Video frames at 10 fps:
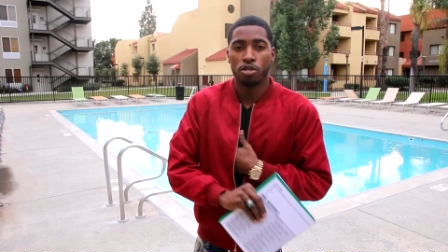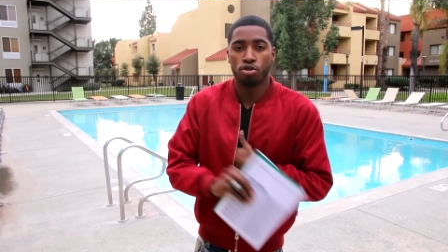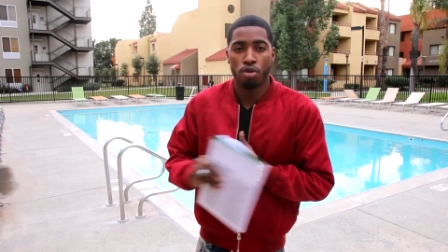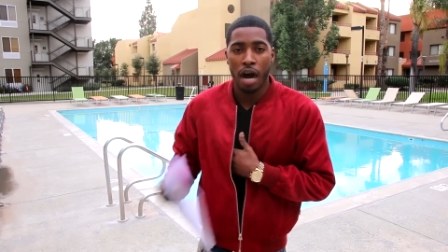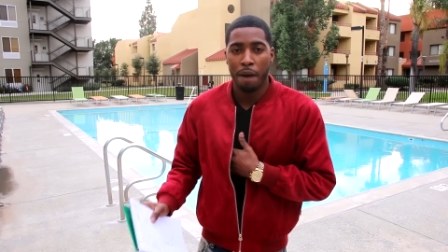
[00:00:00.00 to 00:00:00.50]

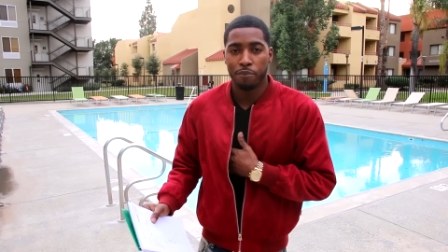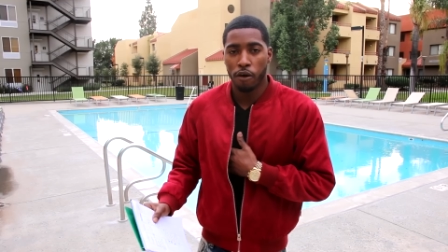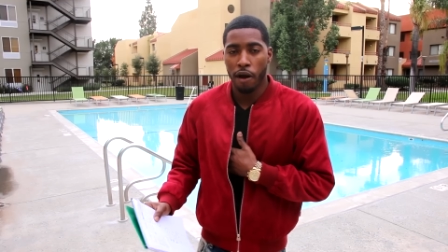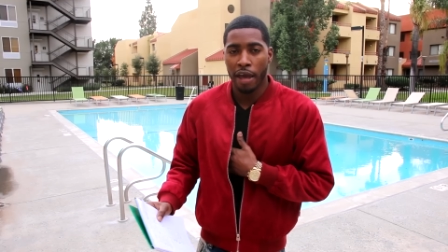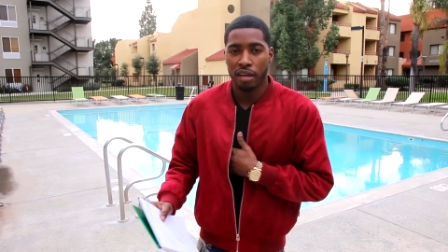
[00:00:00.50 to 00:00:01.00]
dropped,
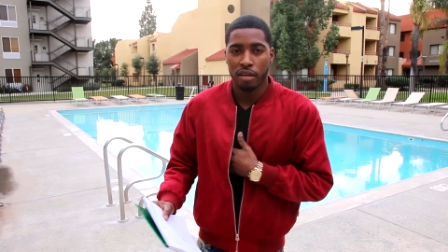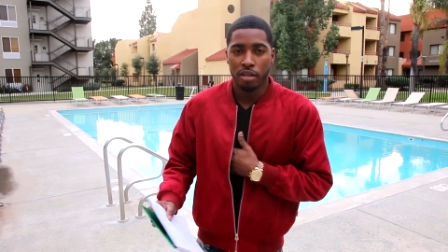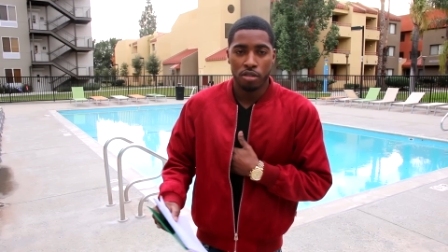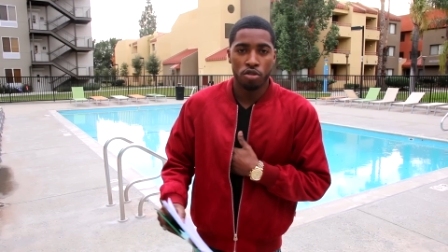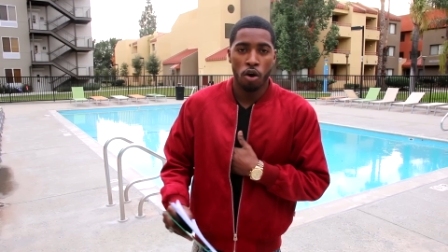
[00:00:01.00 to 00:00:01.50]
all right?
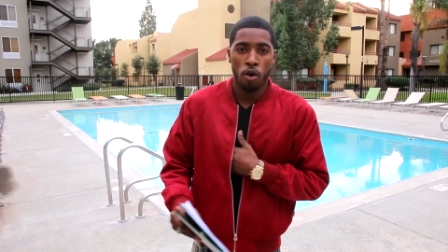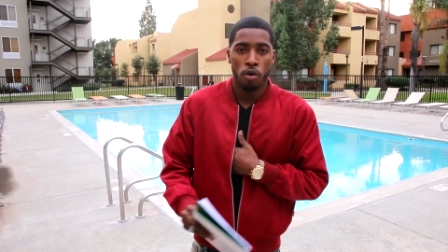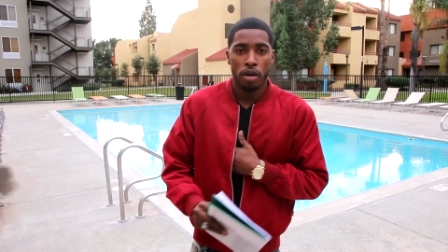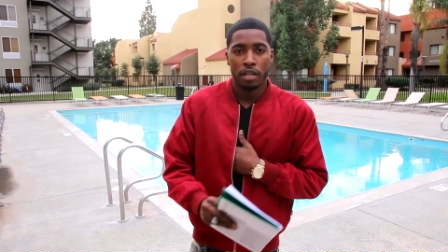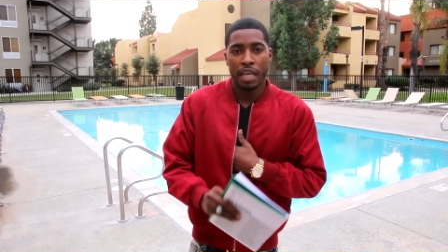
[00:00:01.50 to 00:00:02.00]

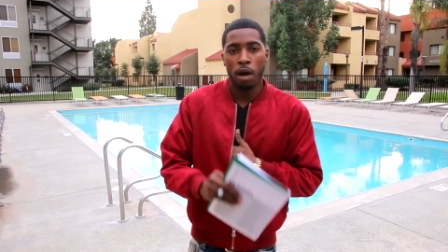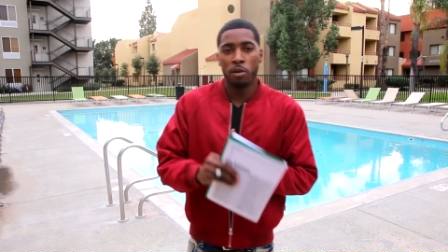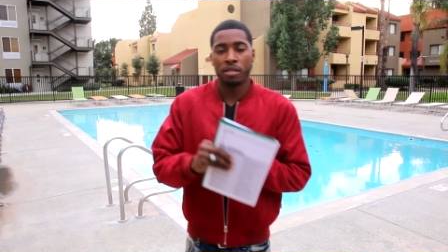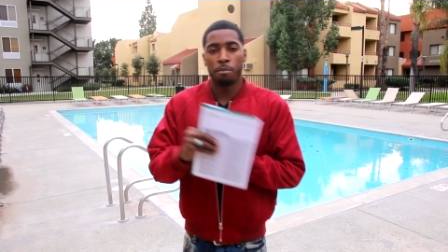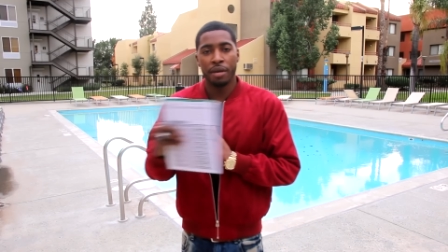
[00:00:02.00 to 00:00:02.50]
So that
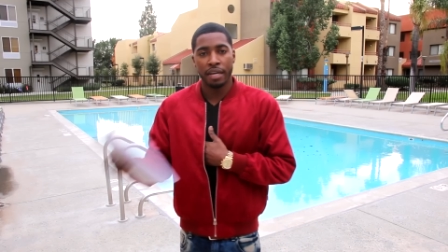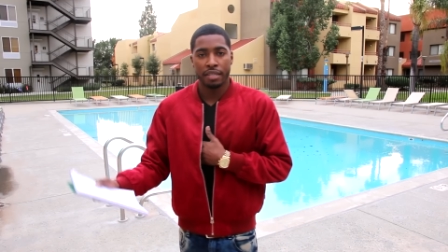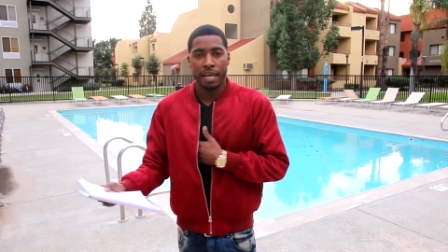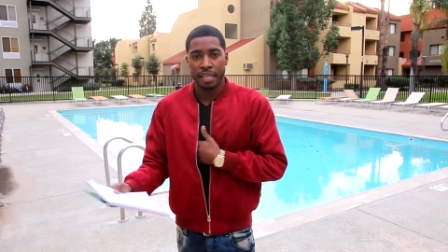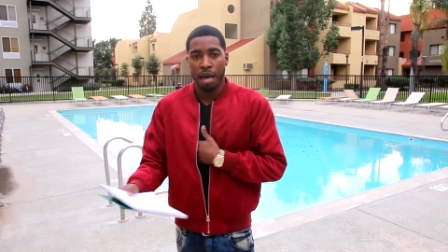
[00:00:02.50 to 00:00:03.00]
was a big
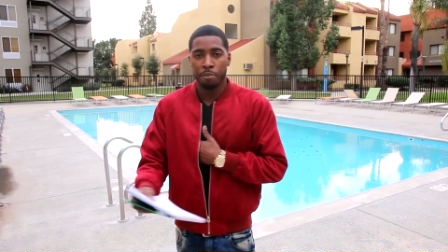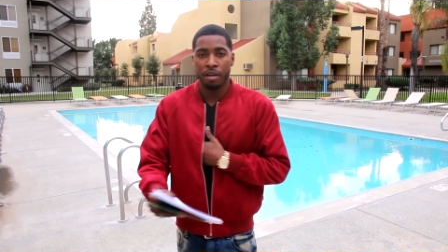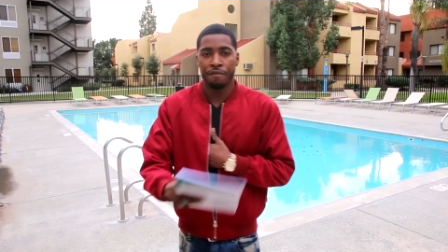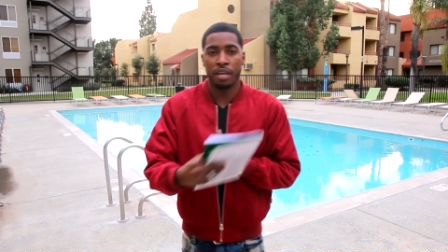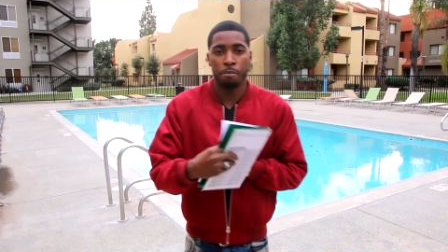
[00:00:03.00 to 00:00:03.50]
thing. That
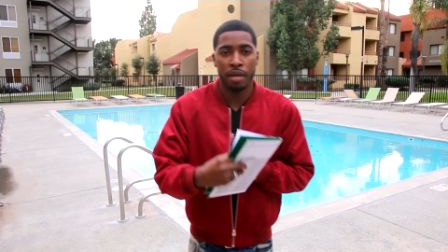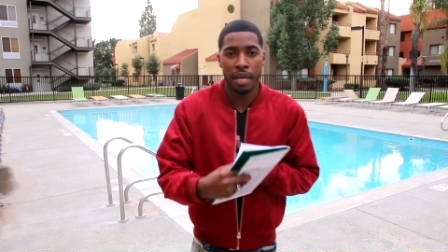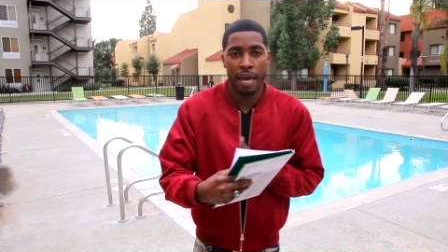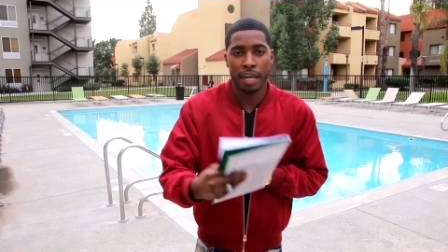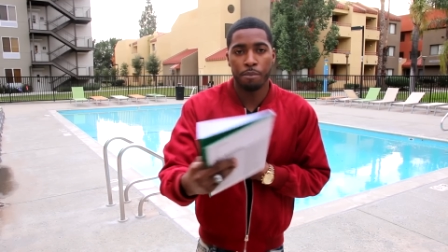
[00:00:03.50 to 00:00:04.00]
benefited
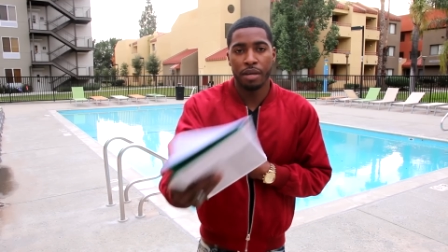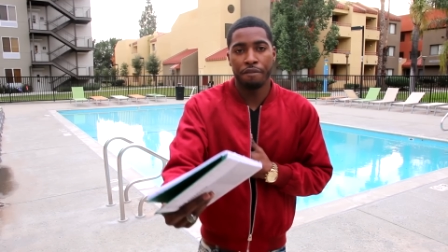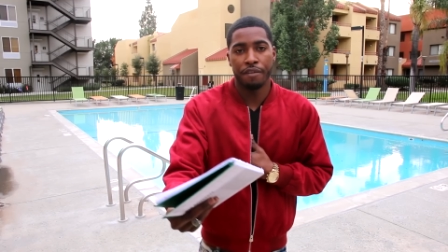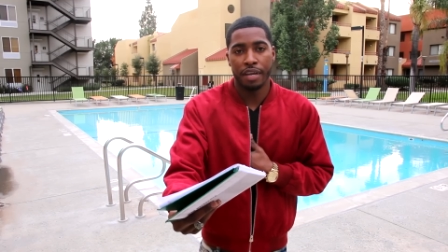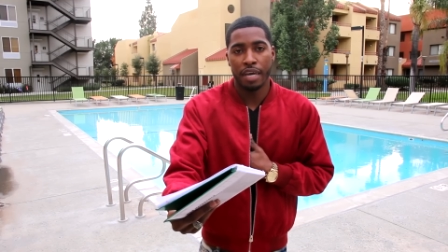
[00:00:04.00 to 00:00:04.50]
me and that
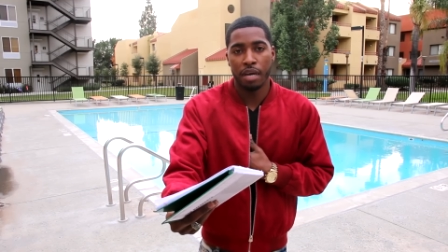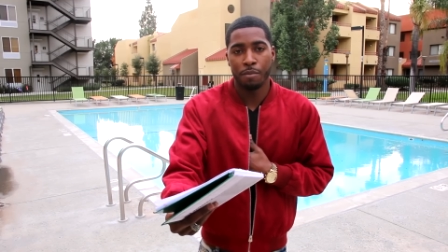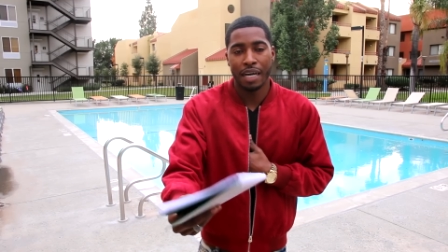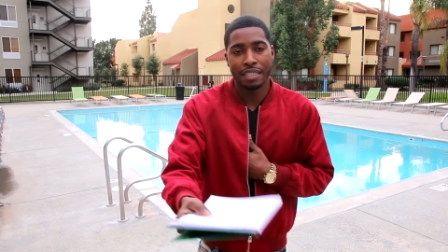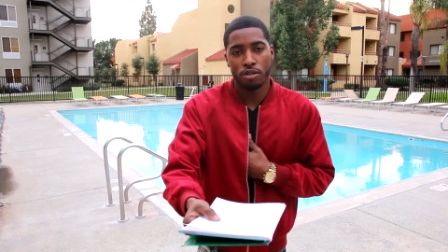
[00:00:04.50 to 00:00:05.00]
benefited
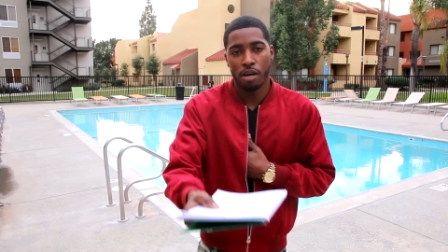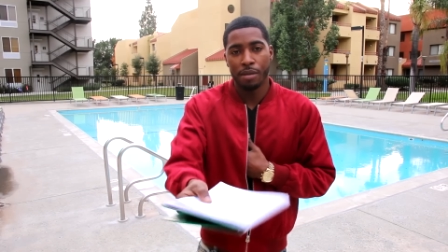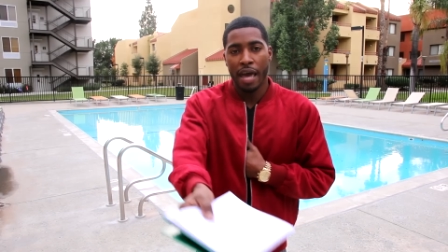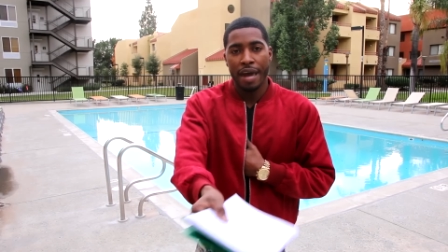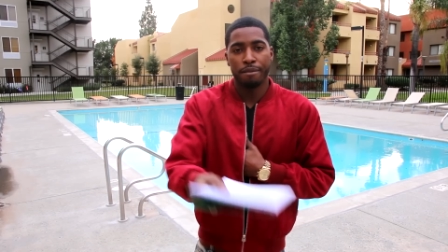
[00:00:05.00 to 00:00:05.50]
him because, you know I
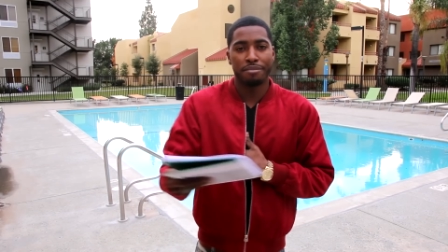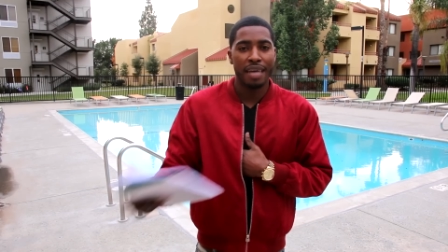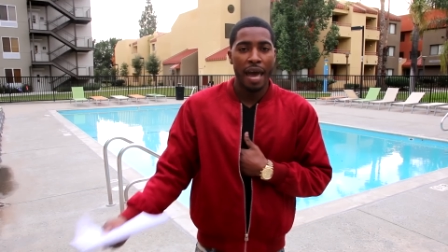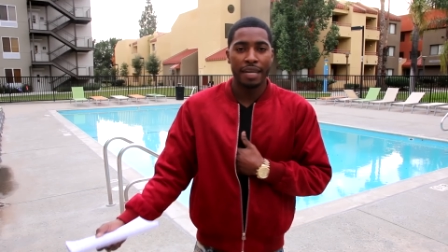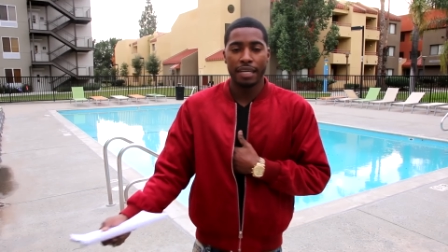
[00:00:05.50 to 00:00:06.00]
mean? I had him
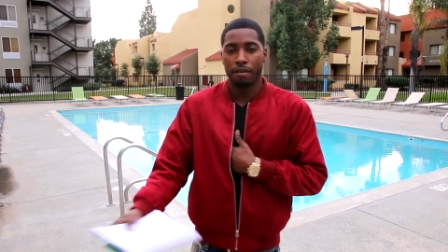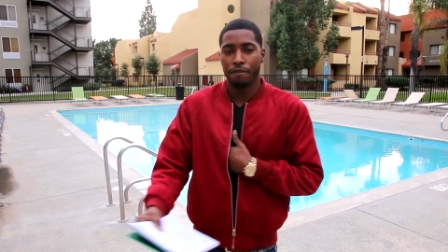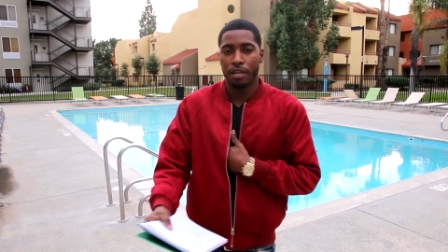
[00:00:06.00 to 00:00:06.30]
tagged in the